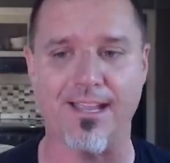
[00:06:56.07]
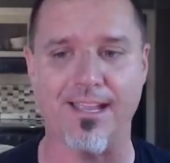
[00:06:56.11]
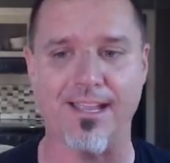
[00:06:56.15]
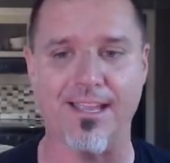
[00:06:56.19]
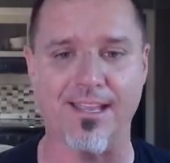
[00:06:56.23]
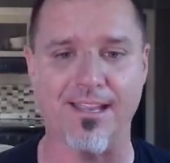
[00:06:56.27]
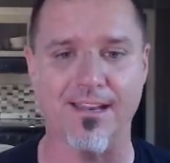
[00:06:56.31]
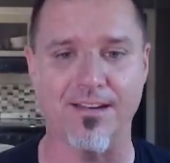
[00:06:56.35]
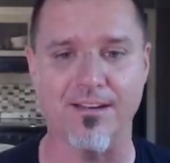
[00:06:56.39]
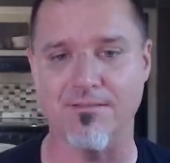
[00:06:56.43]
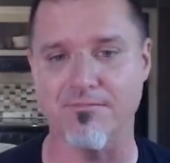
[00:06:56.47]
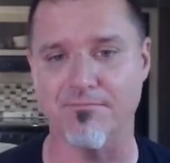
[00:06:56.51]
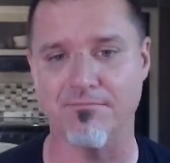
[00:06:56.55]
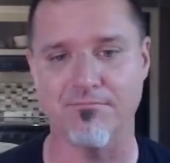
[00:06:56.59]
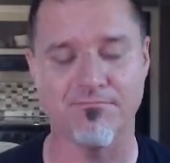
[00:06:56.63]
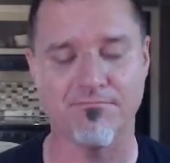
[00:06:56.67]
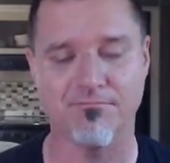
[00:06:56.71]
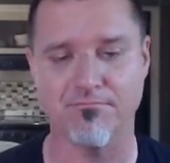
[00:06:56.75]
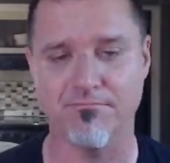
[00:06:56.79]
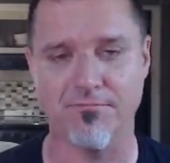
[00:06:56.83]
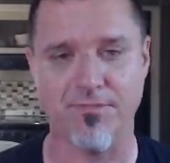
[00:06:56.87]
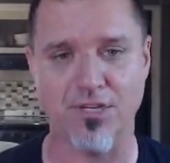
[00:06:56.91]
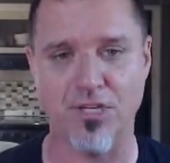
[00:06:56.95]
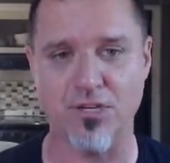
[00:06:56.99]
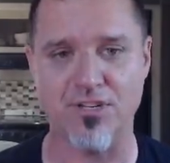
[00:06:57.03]
and
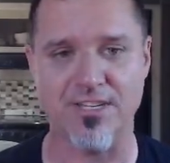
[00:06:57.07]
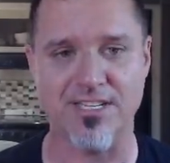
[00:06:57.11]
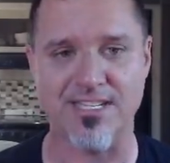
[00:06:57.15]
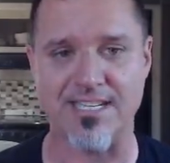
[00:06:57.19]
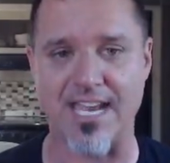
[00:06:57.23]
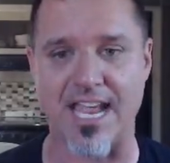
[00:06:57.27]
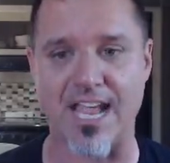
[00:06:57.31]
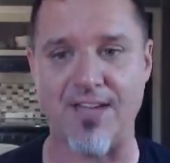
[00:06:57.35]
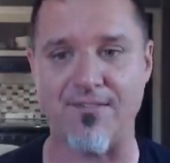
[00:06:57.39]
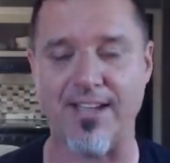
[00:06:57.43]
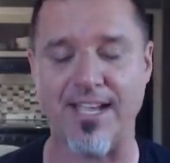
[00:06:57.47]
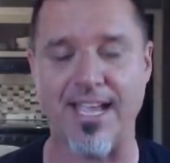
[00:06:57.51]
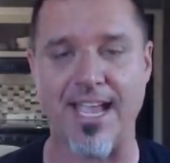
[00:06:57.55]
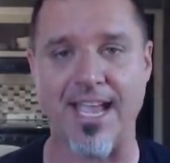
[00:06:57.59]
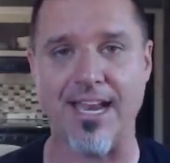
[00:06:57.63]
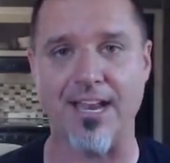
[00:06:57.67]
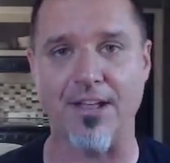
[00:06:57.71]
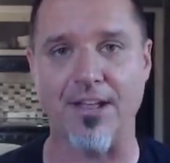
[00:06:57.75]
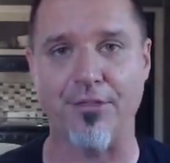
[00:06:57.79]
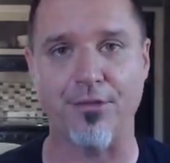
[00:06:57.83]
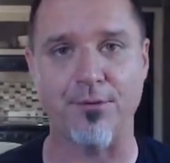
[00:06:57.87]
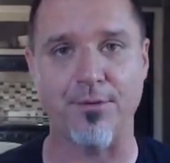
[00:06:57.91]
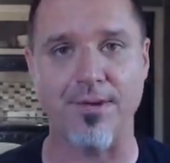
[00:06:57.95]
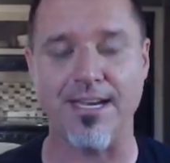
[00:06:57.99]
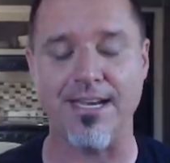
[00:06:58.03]
you just navigate
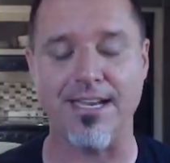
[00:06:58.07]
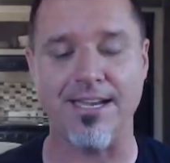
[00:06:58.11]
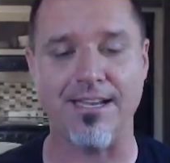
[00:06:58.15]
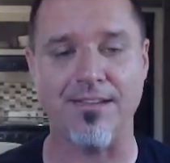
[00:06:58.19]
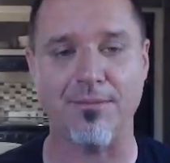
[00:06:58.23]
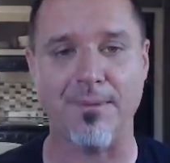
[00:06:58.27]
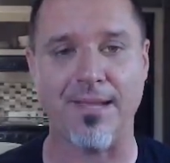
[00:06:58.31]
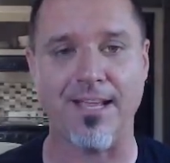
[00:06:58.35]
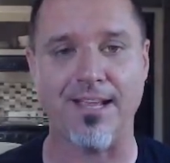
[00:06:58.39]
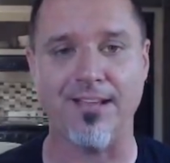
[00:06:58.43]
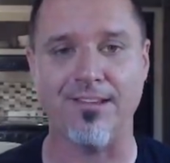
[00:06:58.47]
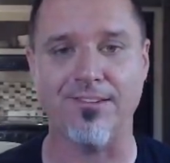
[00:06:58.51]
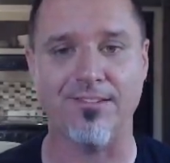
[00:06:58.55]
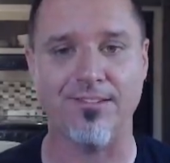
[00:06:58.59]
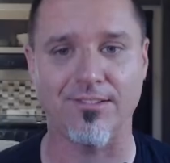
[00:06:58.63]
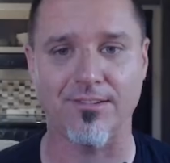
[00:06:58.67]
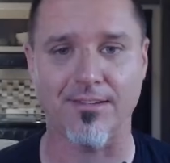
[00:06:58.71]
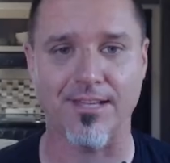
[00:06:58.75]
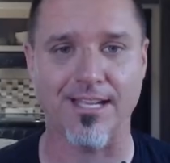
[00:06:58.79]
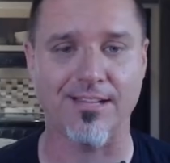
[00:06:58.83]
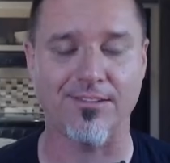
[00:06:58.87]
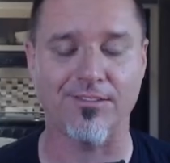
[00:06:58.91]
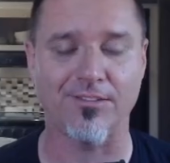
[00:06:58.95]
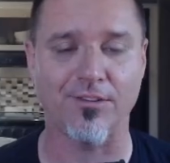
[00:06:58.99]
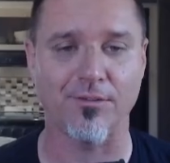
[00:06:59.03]
a 3D space
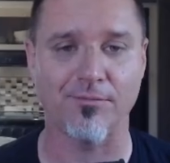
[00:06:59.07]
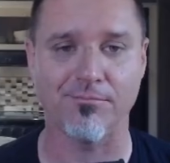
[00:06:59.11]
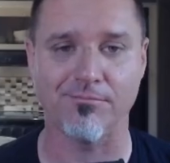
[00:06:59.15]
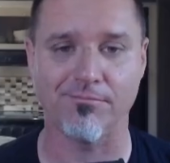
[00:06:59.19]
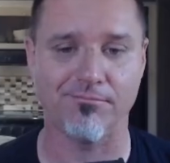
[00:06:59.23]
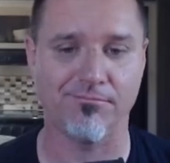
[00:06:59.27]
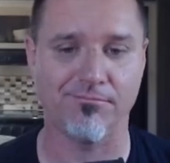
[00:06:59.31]
that's,